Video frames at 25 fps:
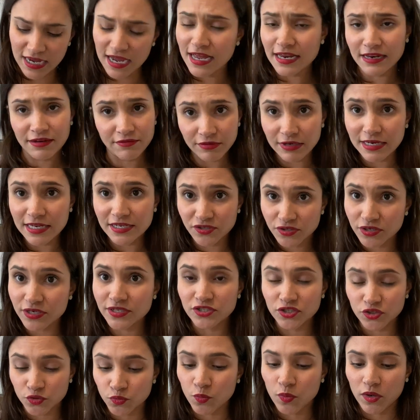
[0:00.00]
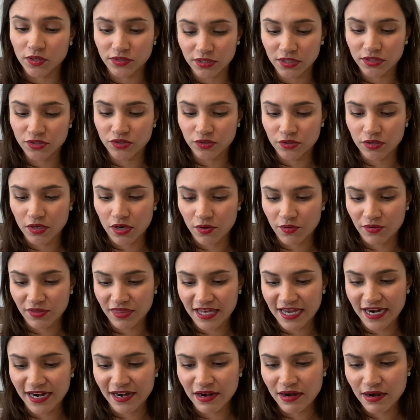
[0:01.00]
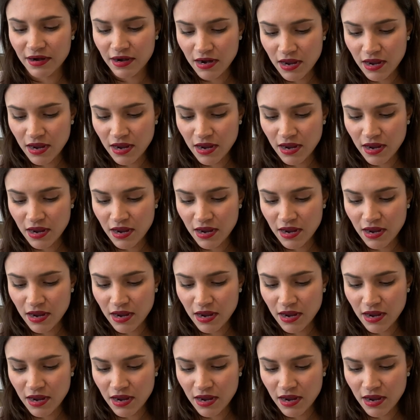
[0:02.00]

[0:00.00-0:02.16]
I literally just wanted to go there.